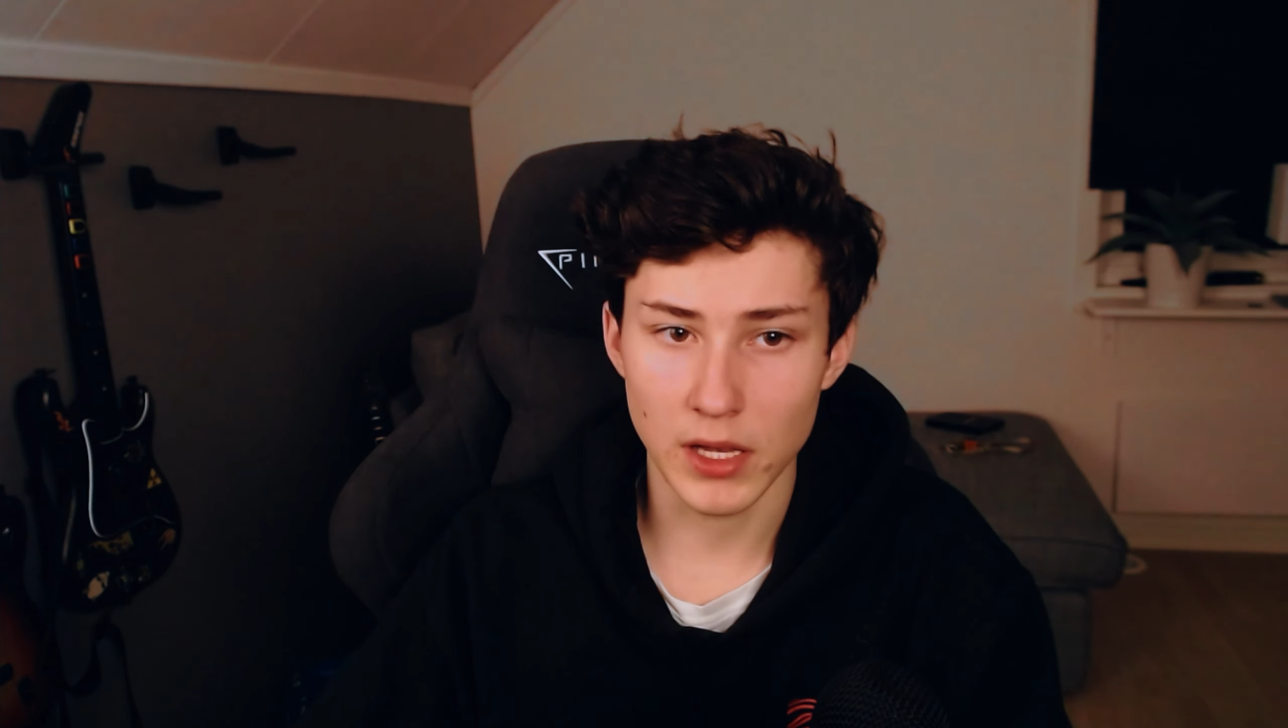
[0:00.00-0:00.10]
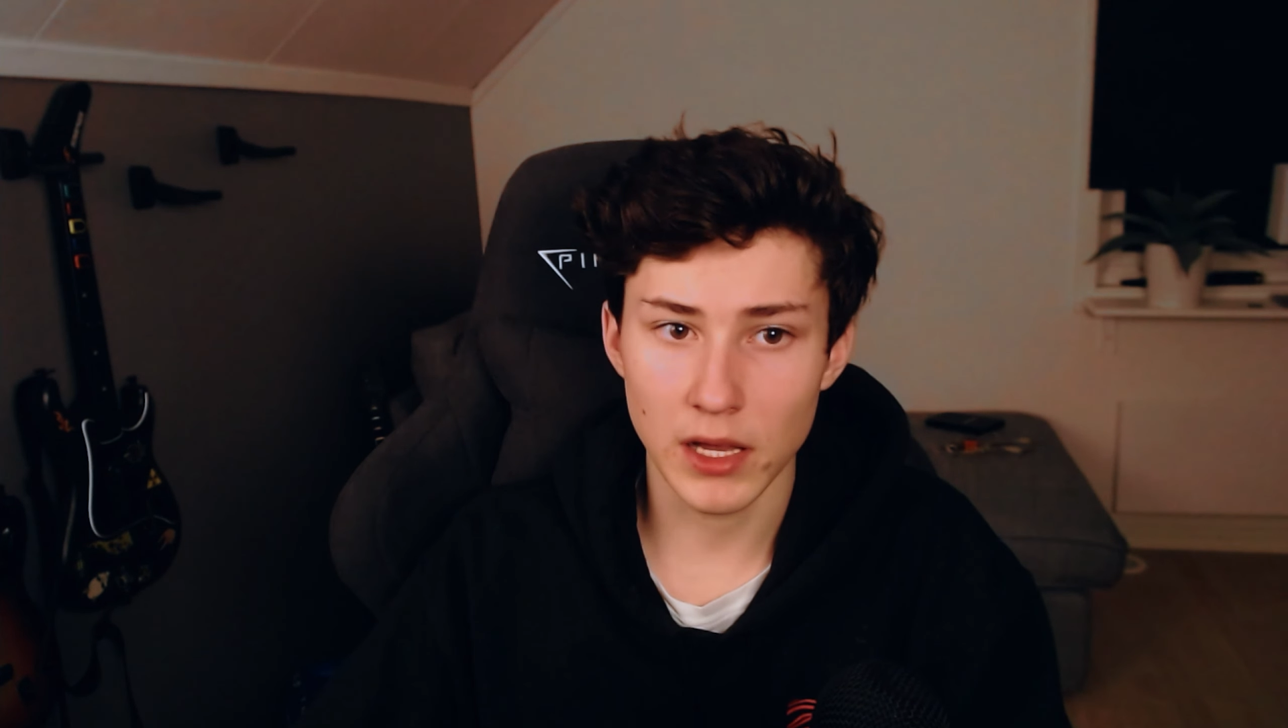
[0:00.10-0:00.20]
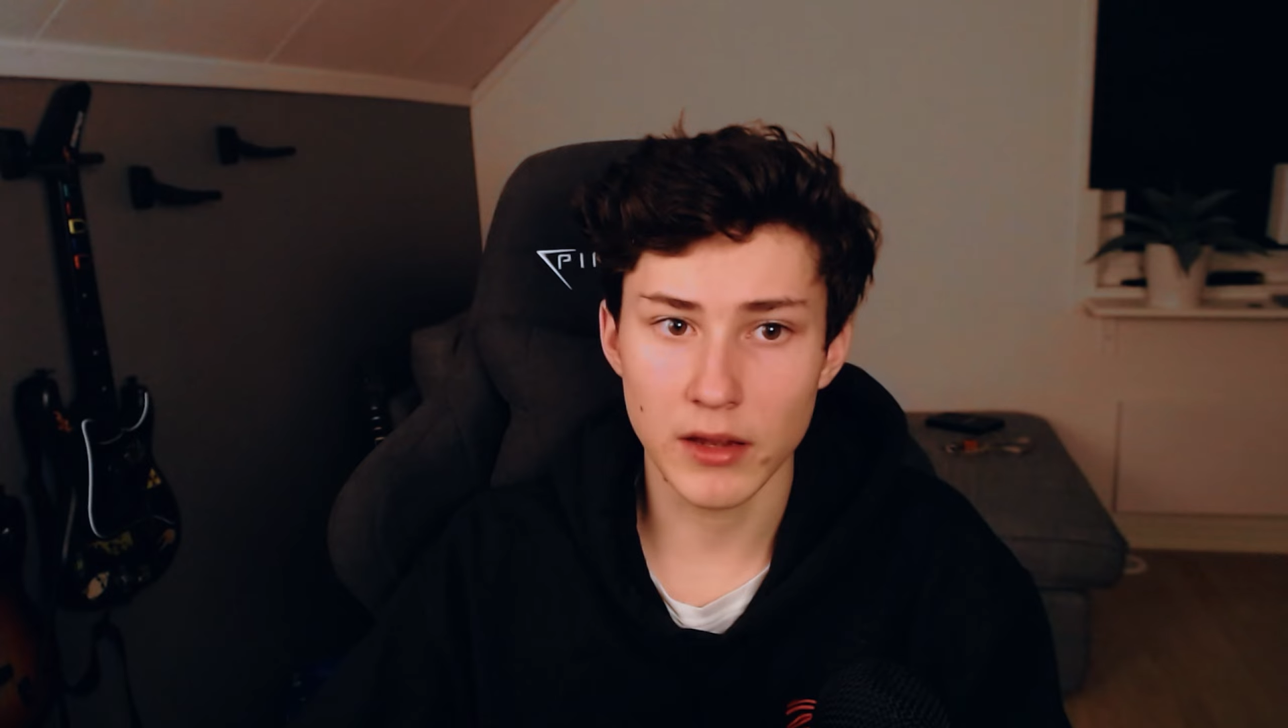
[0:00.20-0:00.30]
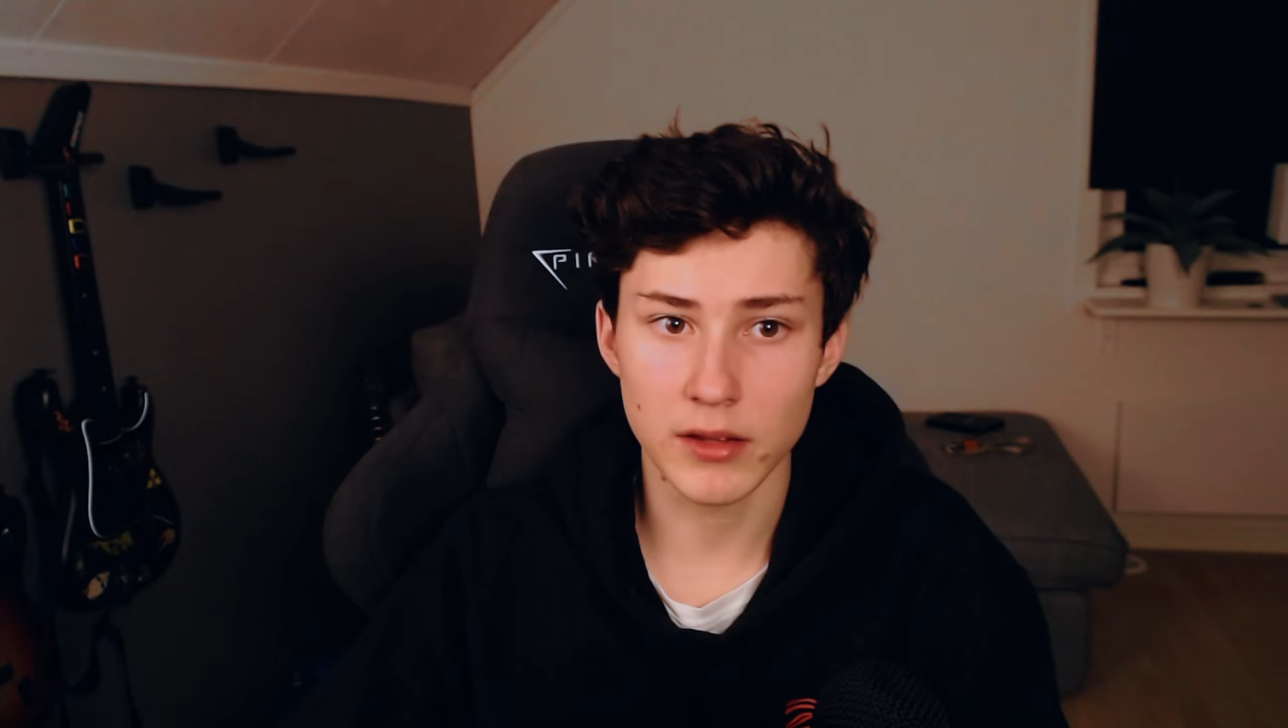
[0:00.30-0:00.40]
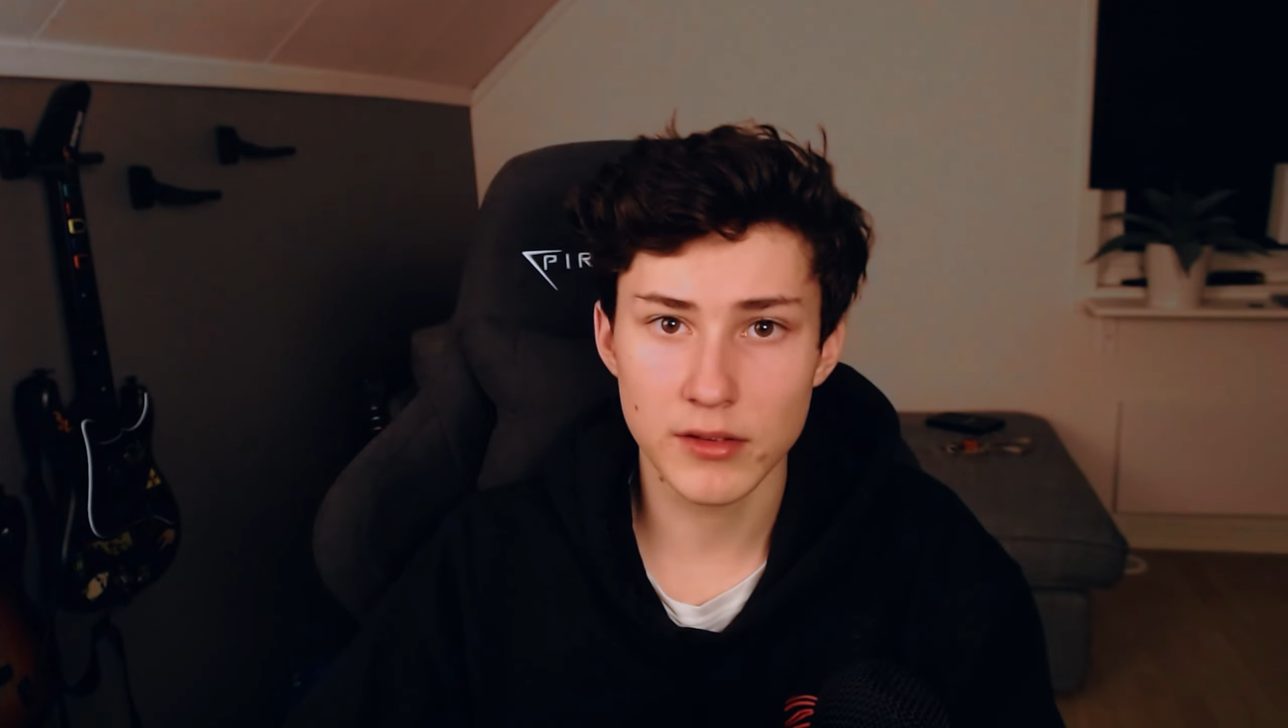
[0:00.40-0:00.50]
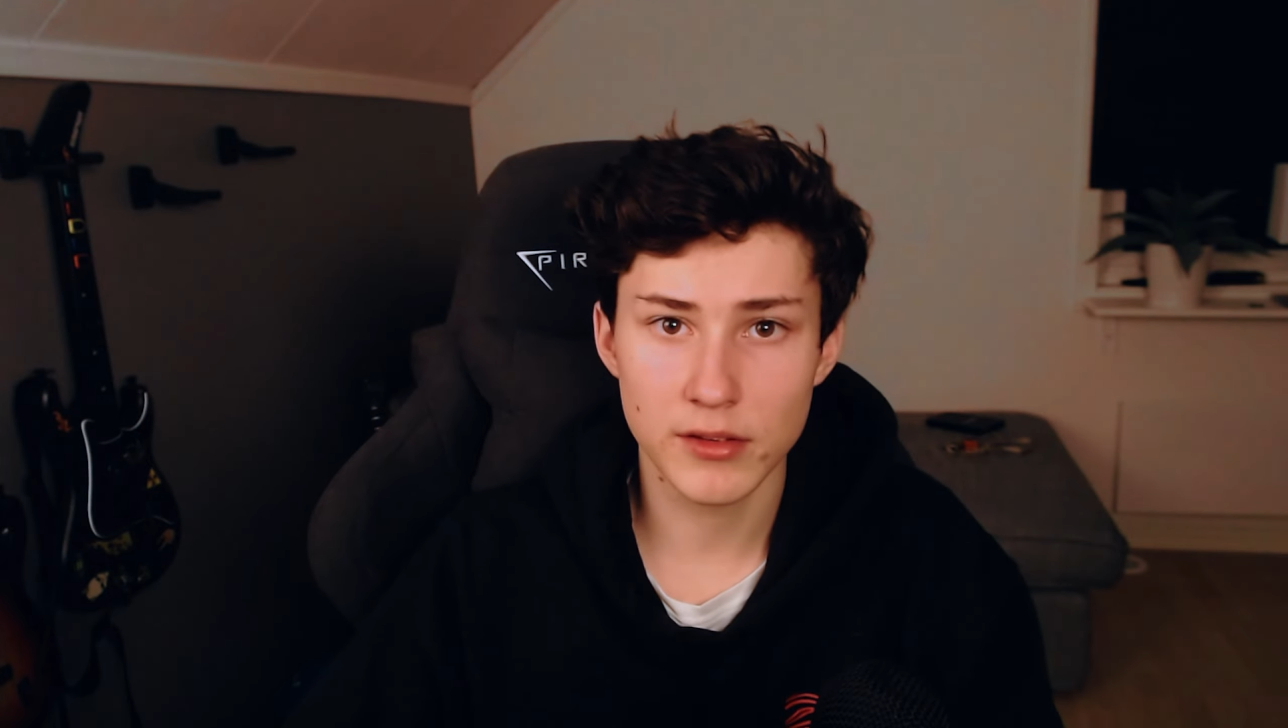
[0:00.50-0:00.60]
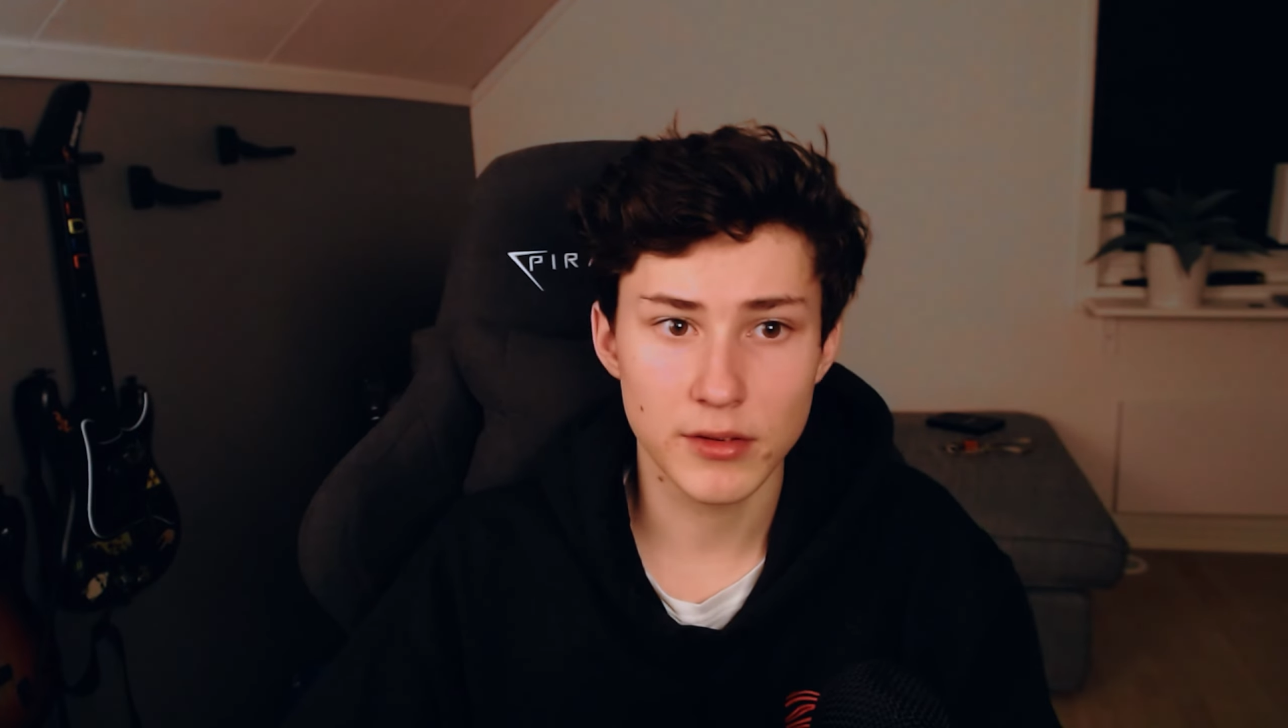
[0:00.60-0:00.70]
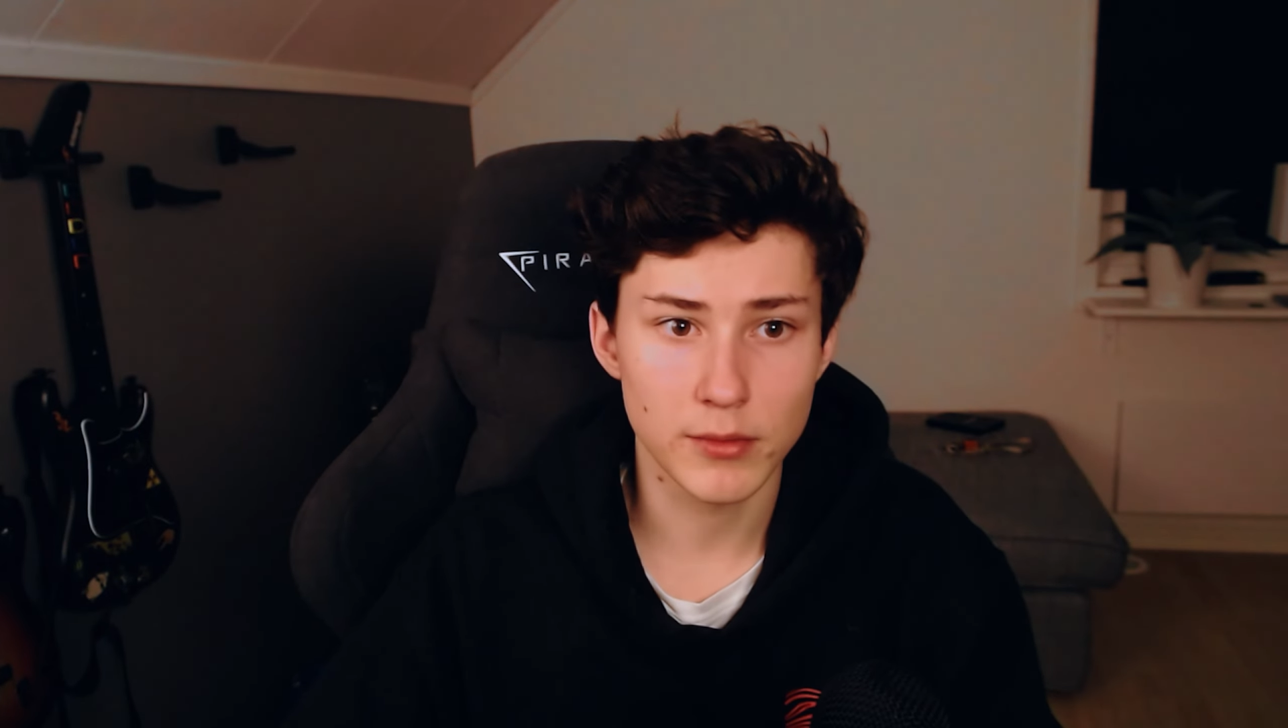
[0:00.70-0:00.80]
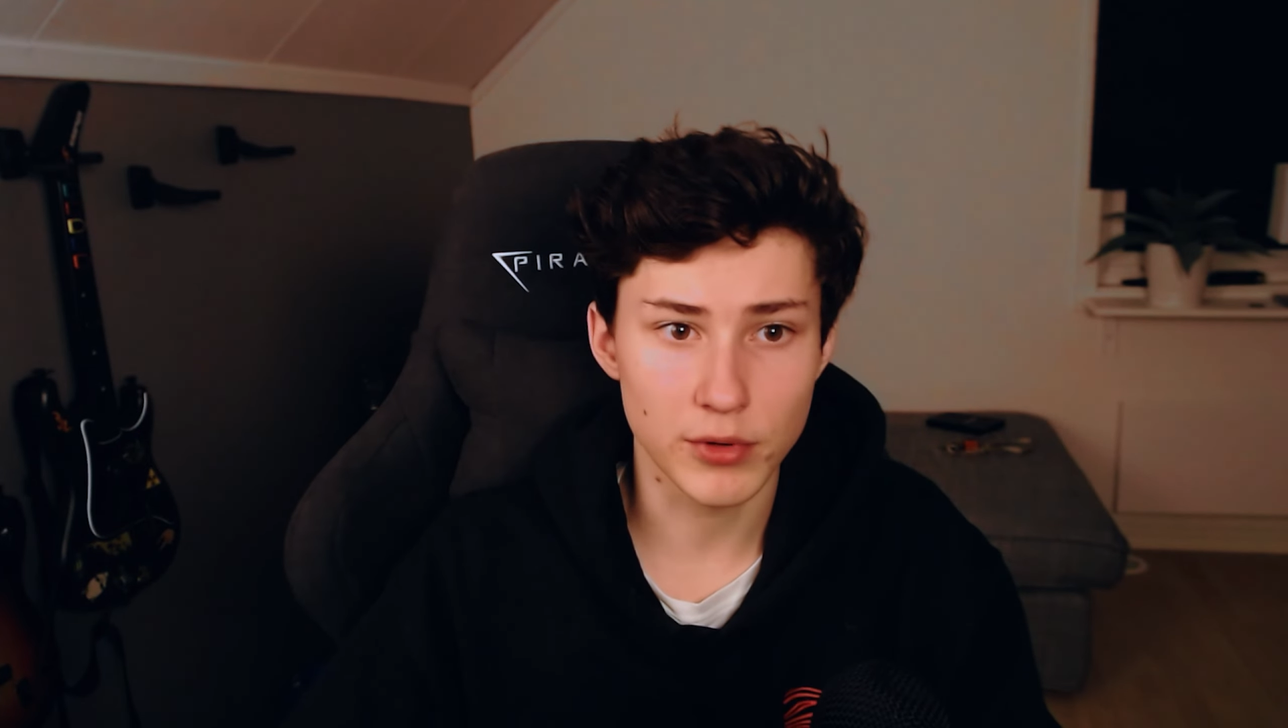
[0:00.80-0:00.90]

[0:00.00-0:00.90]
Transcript: edit